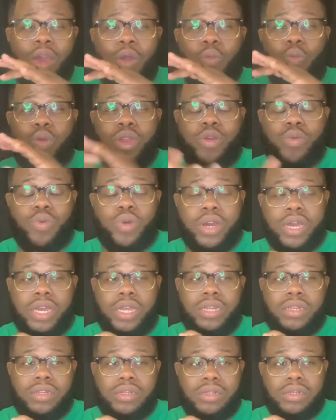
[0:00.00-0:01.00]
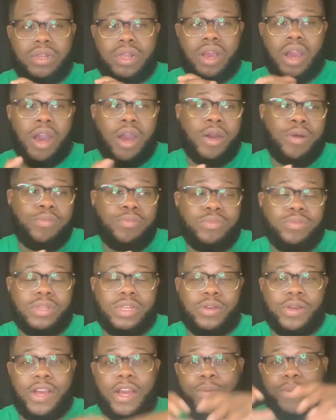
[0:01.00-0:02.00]
we would come
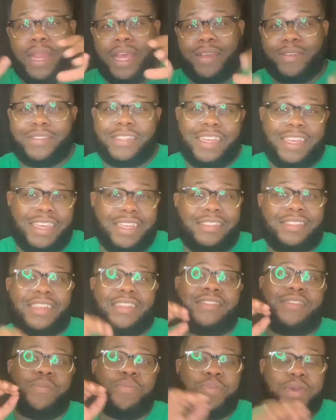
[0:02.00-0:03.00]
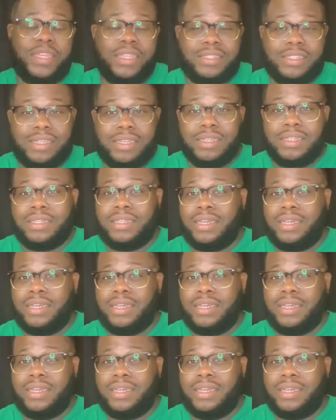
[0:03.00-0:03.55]
downstairs, get some pizza.